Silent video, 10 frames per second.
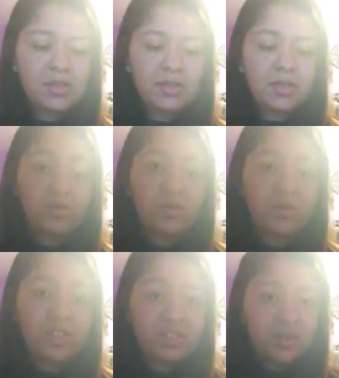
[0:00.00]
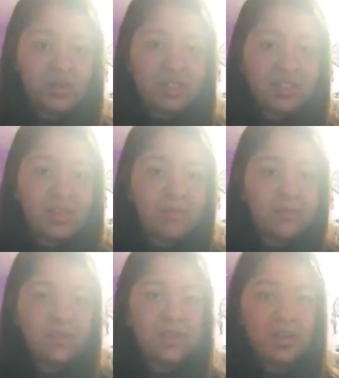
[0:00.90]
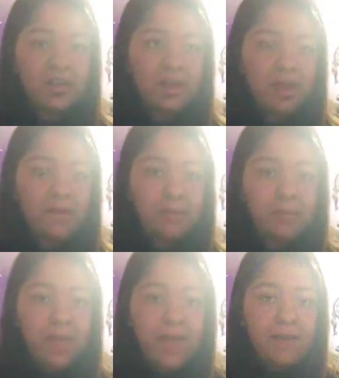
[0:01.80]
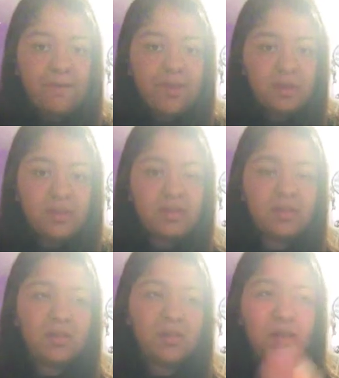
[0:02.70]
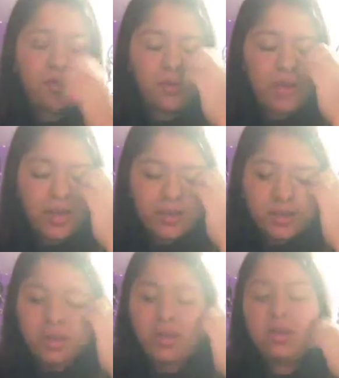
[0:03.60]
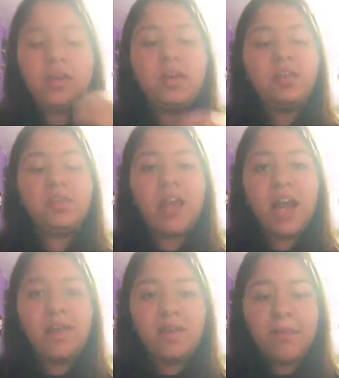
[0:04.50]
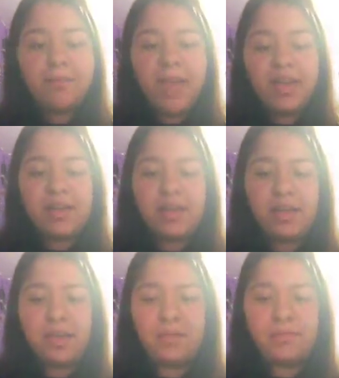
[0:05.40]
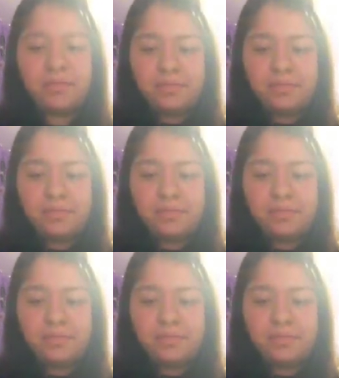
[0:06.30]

They were just little stubs of the black felt. I'm like, oh, great. So I kind of abandoned him.